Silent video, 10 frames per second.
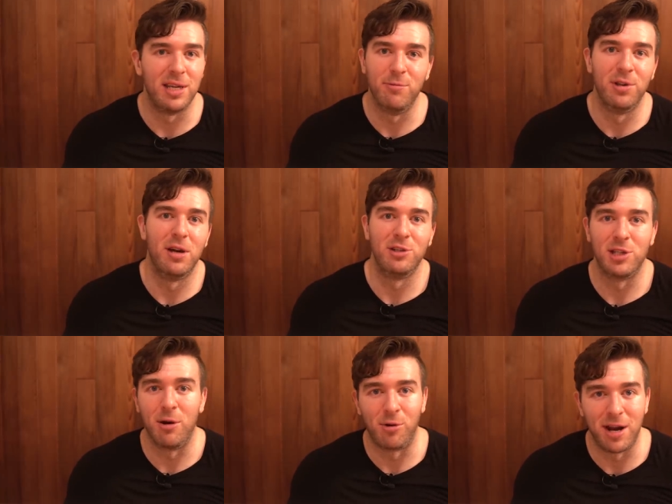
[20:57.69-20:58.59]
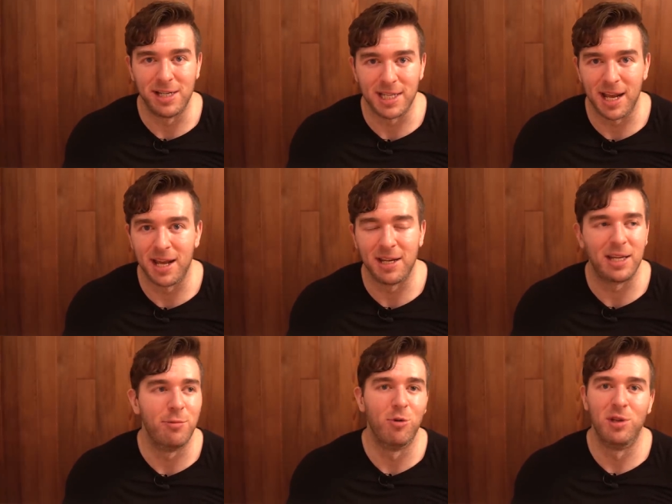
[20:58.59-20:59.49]
He will not just outright say it.
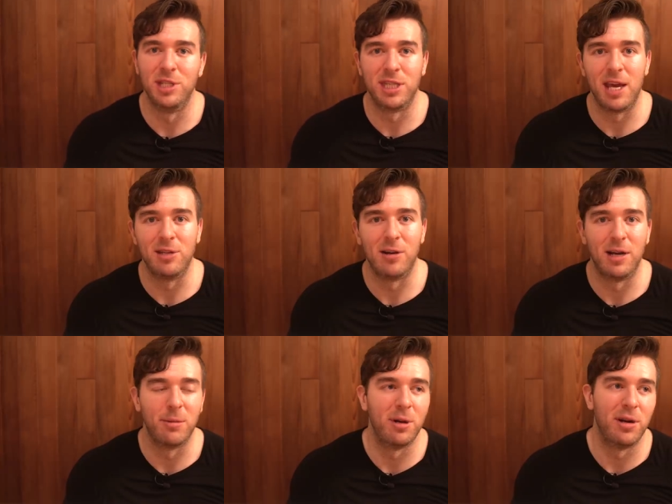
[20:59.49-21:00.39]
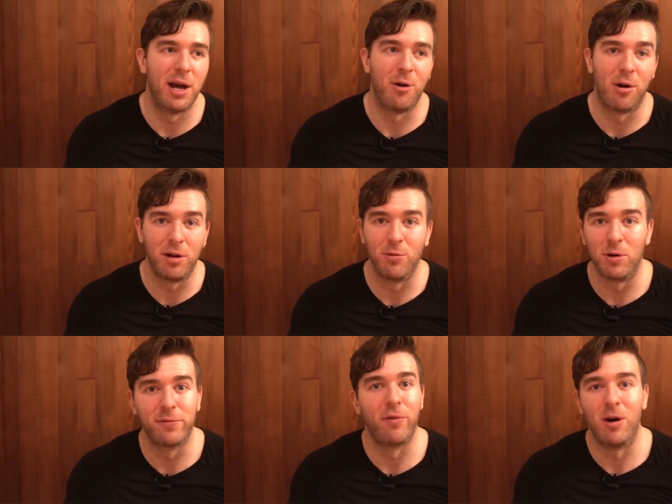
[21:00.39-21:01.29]
He will instead talk about how hard he
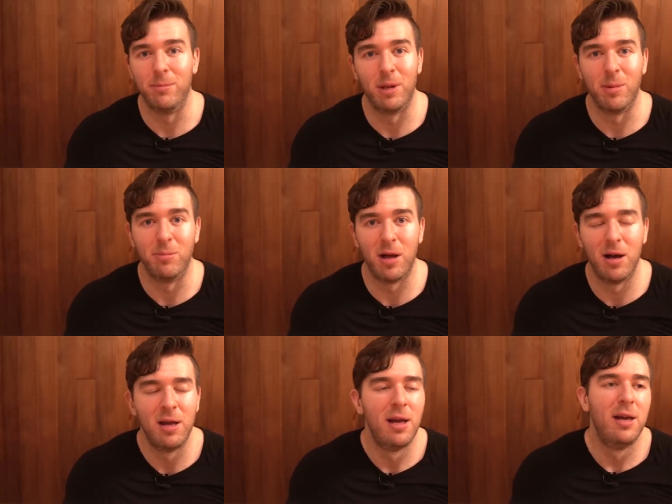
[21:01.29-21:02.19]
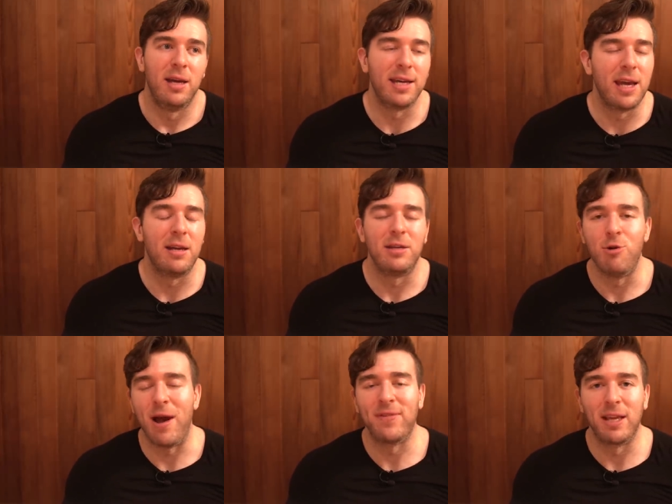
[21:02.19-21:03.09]
worked for it and blah, blah, blah. Again,
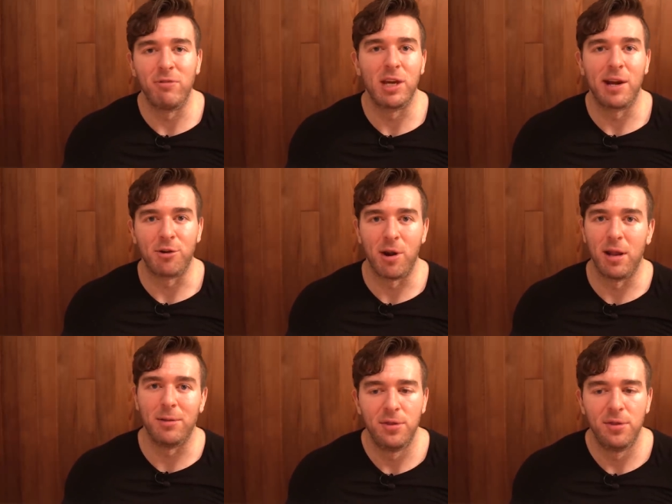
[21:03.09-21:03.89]
you have to give the guy credit.